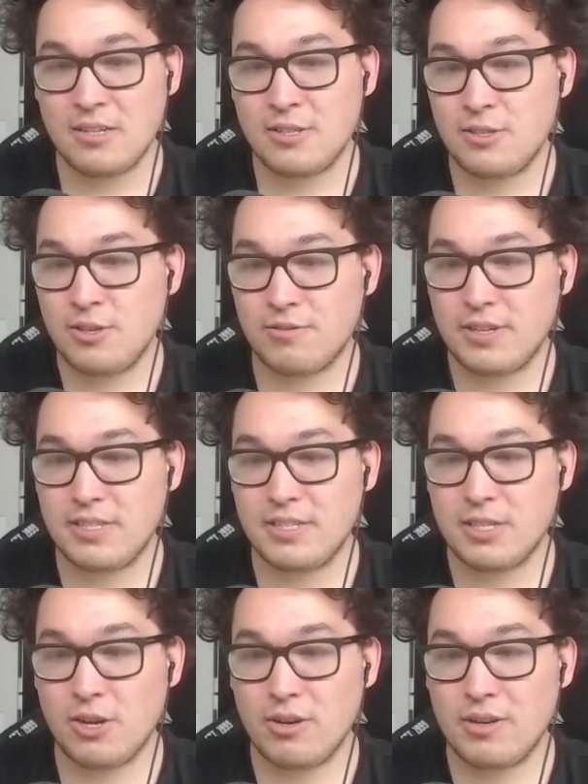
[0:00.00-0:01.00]
There's no reason to
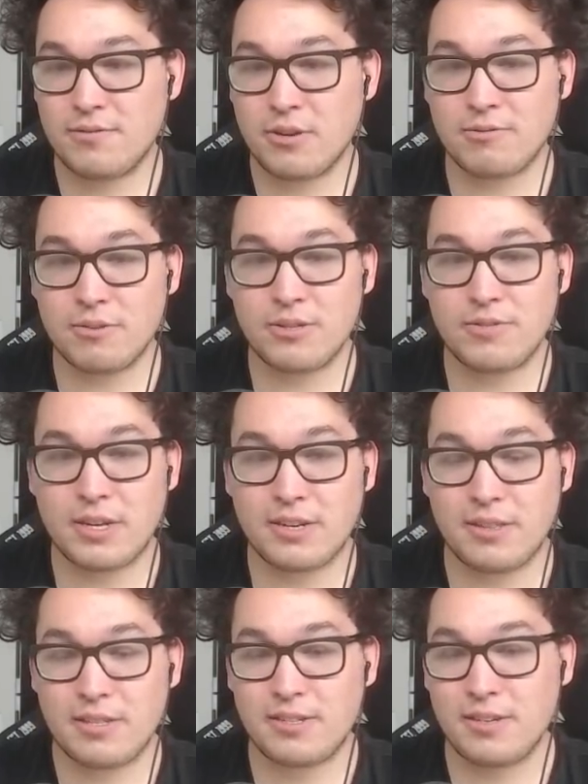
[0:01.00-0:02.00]
go in for a Ruined
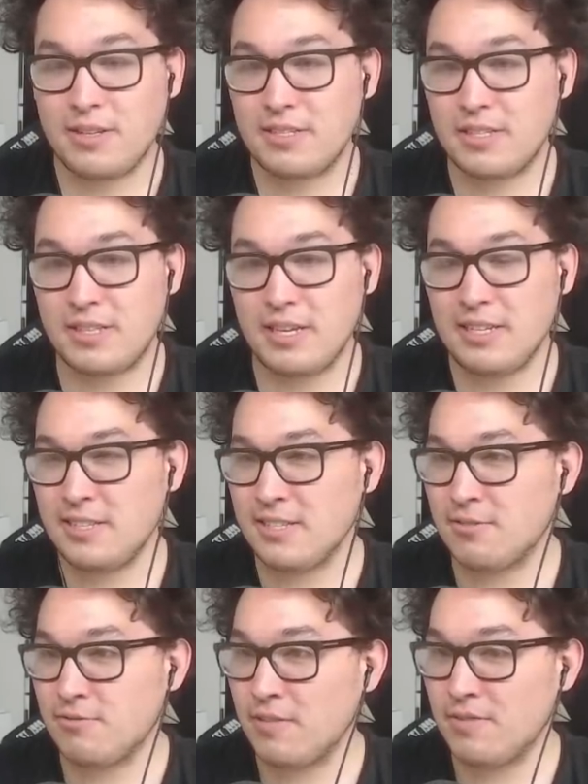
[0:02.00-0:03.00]
Reckoner this turn. This is the
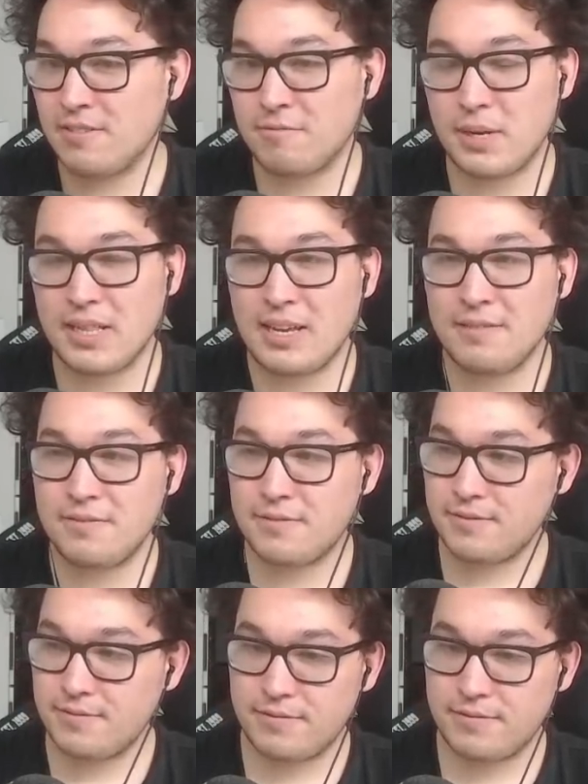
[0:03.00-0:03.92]
easiest Riven of my life.